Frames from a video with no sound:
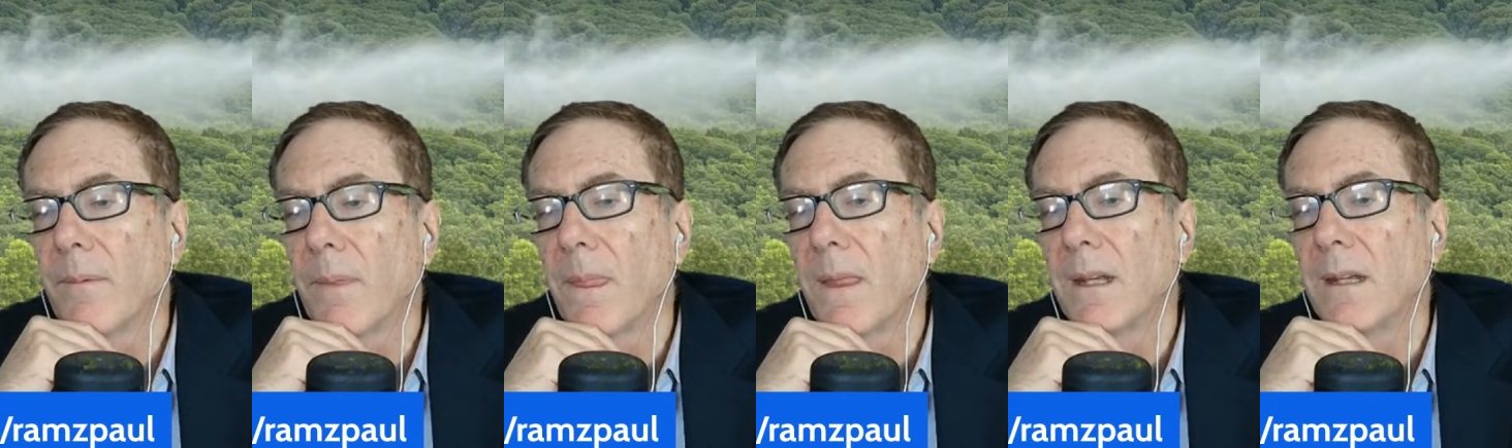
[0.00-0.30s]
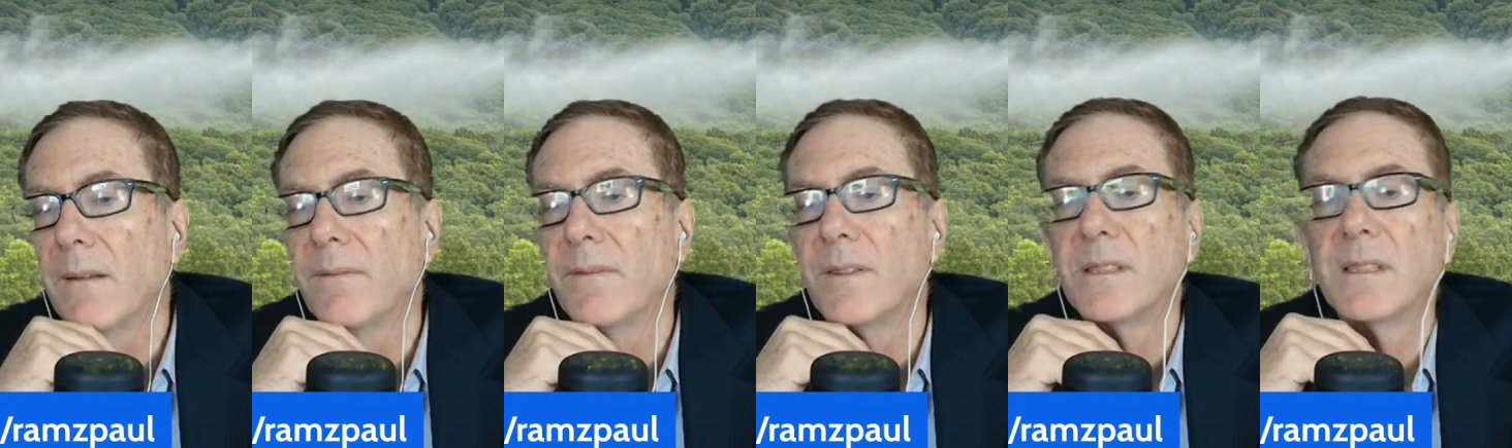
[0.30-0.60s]
And
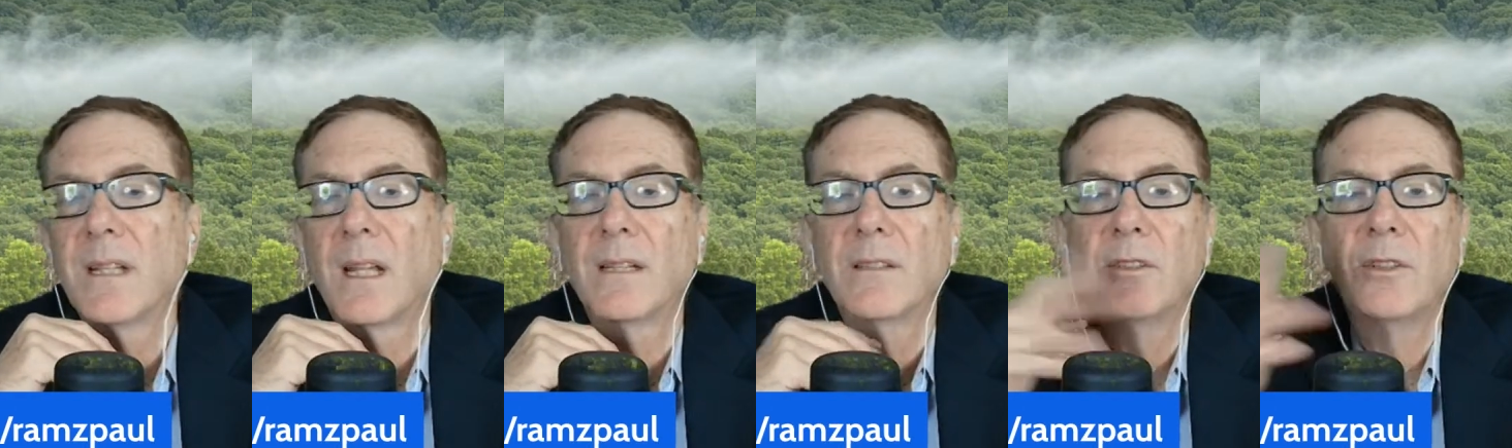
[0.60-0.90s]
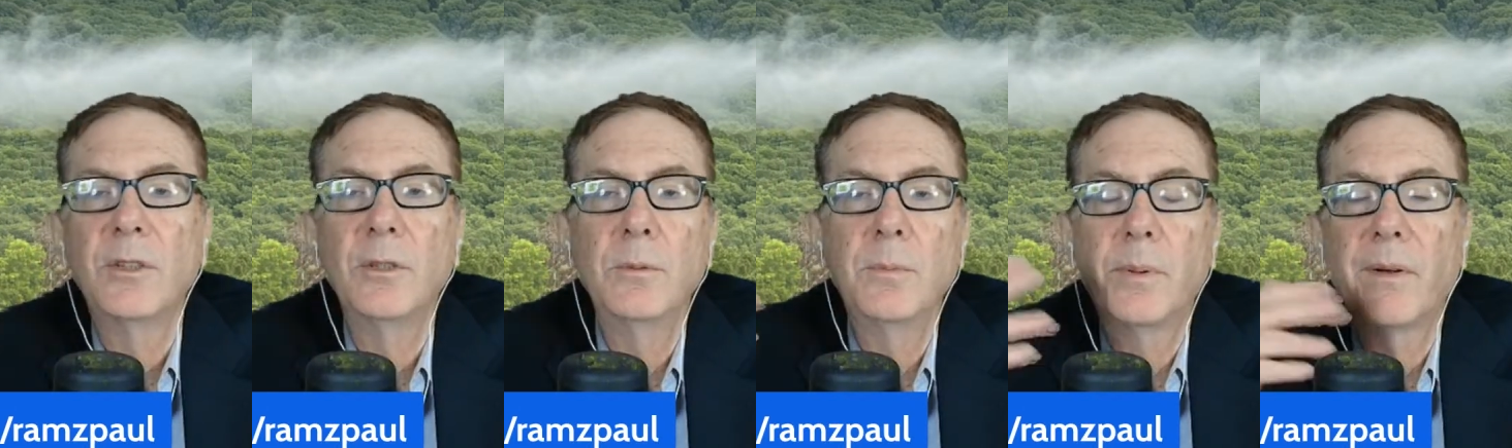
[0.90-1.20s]
if it's like
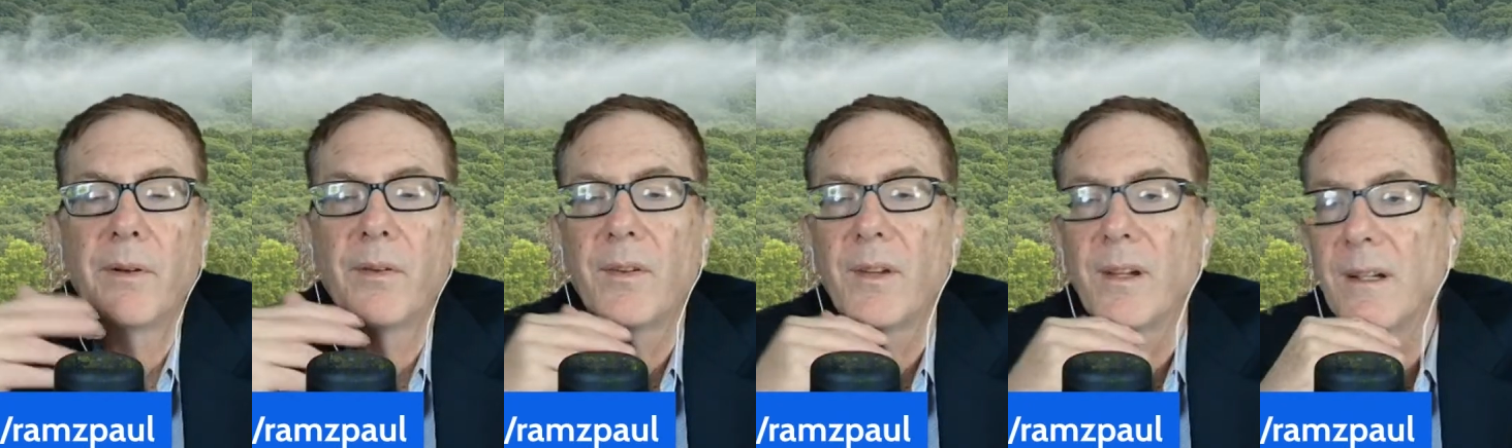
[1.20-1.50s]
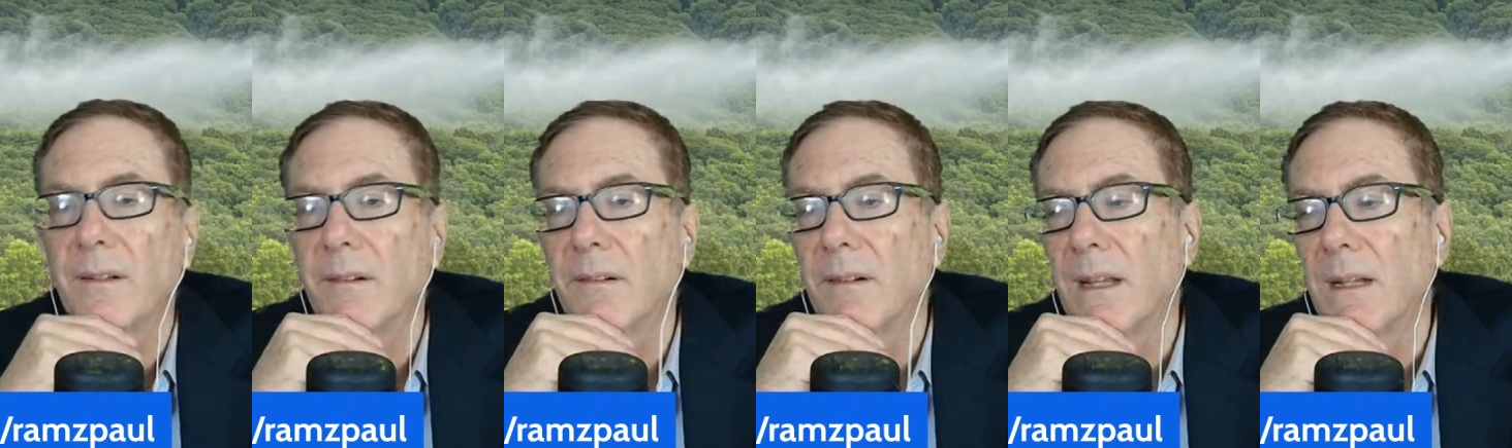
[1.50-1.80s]

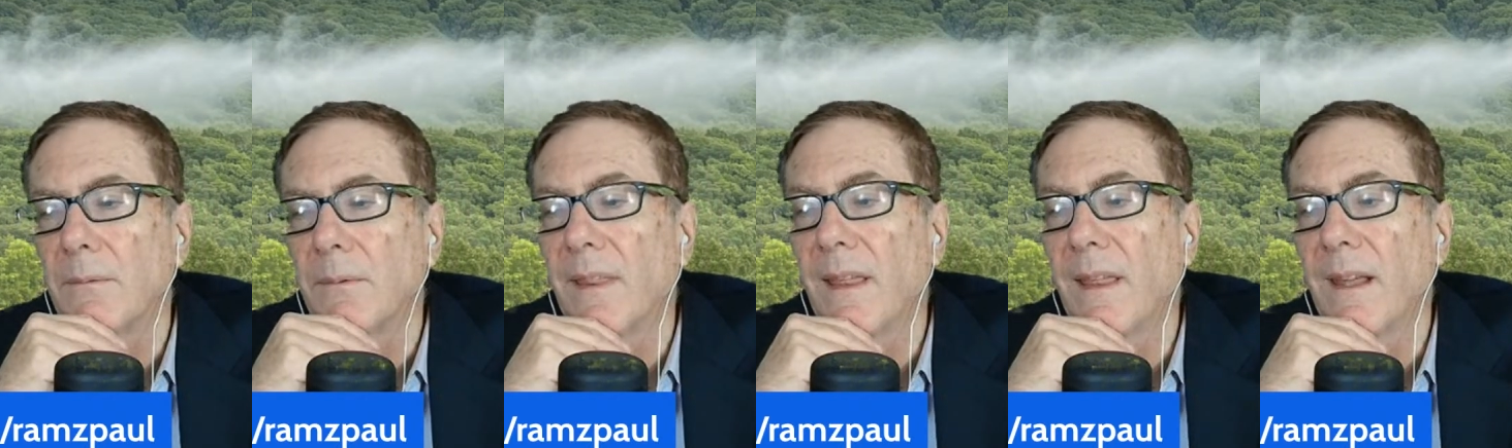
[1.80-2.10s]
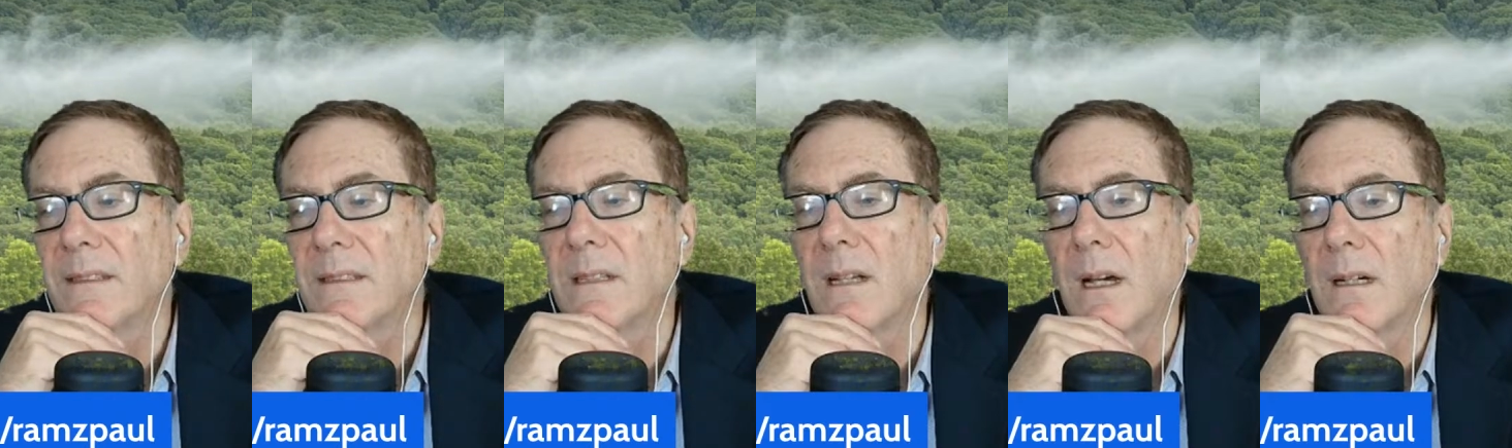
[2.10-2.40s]
2%, you're like, well, that
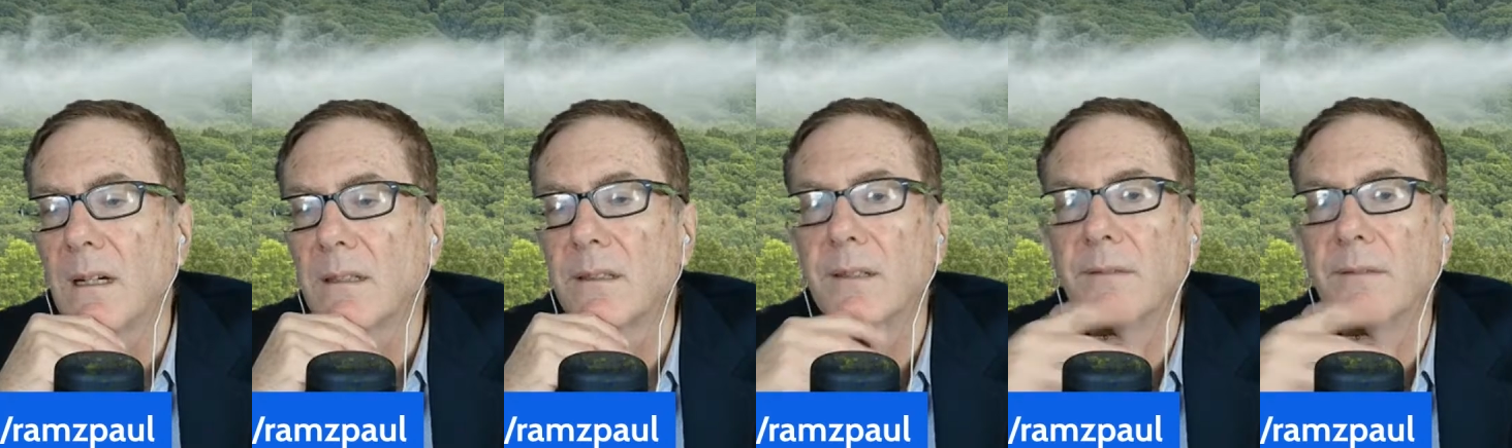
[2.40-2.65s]
sucks.